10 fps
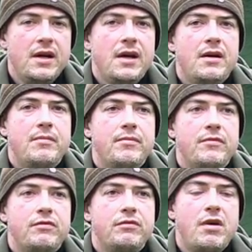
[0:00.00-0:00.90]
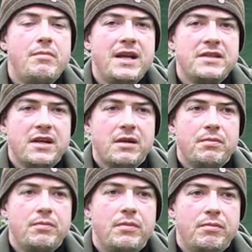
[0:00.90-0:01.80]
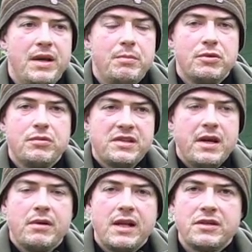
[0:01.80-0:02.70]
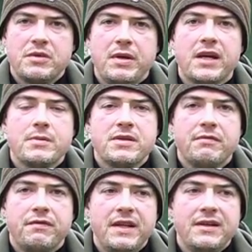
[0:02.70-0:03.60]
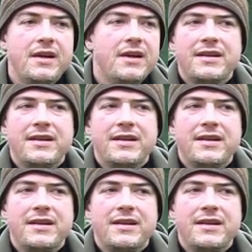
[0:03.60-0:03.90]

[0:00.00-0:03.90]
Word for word: Romantic people will say, well, I'll just pick up some flint.